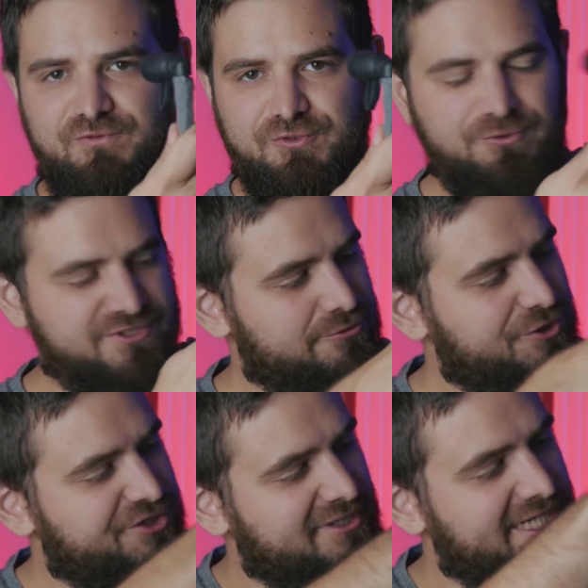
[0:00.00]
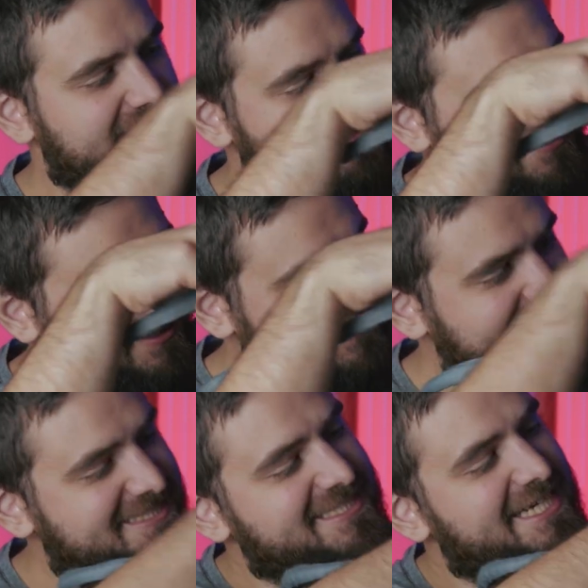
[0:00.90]
through the water line
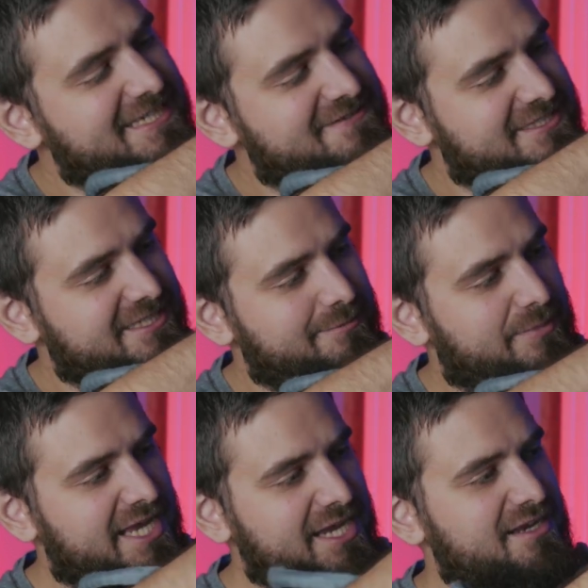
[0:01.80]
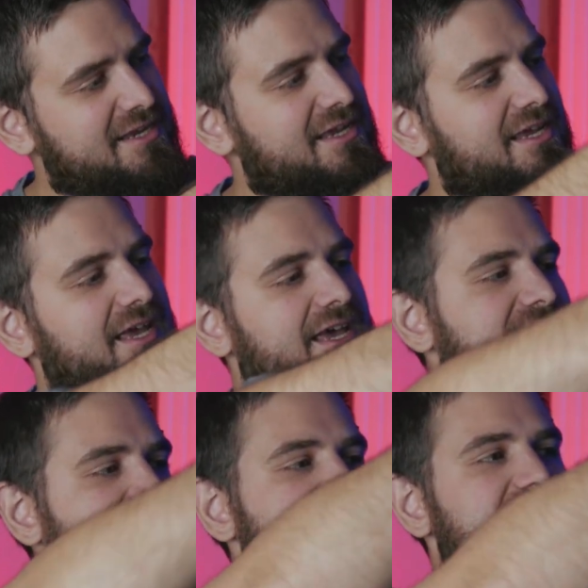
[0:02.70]
inside the bag
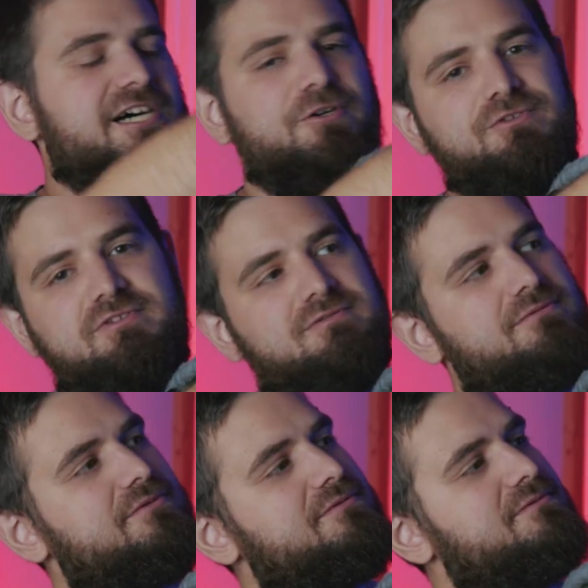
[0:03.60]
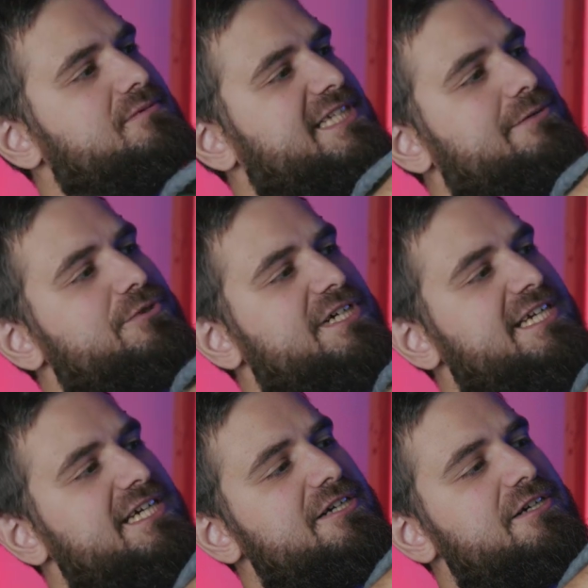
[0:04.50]
and get out somewhere
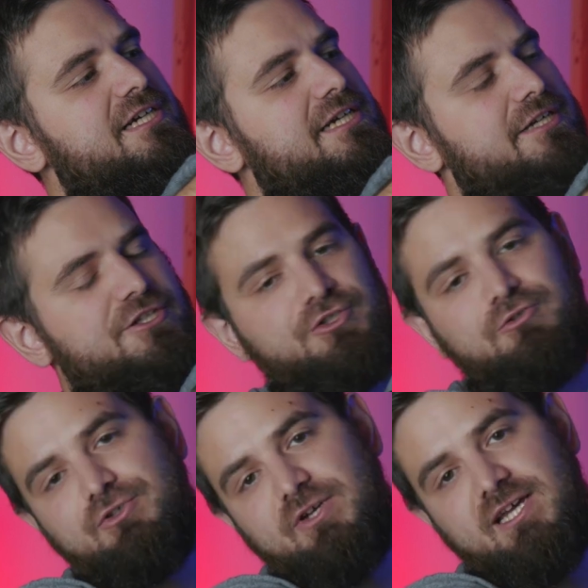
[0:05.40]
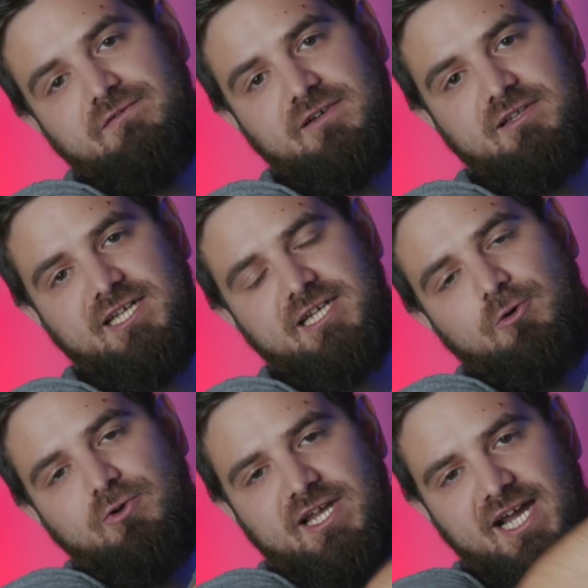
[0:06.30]
here, so you have like
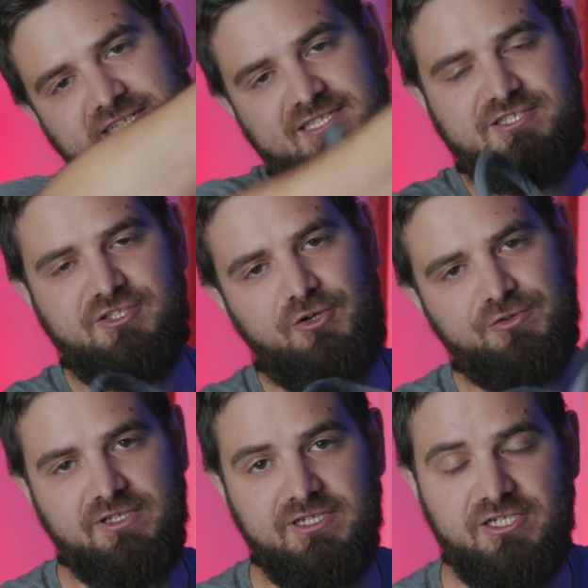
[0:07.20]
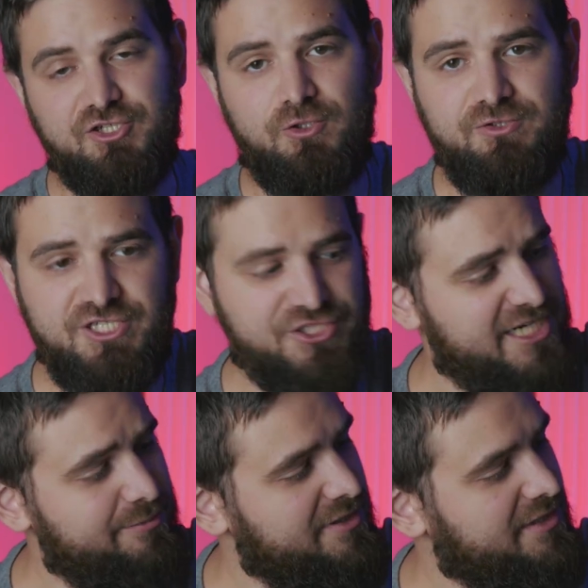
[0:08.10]
quick access on a shoulder
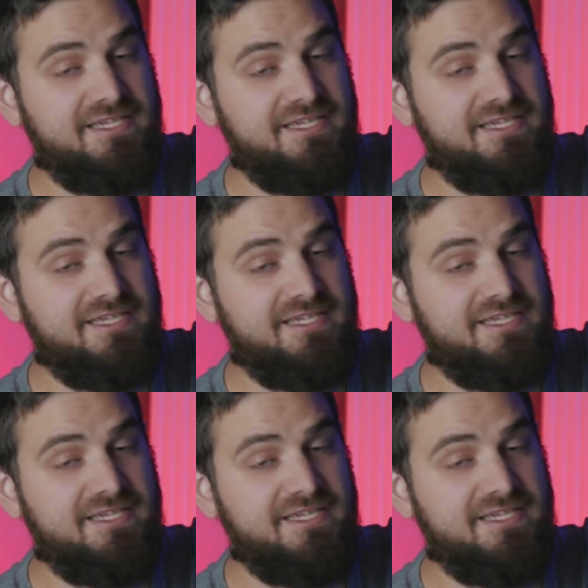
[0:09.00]
strap.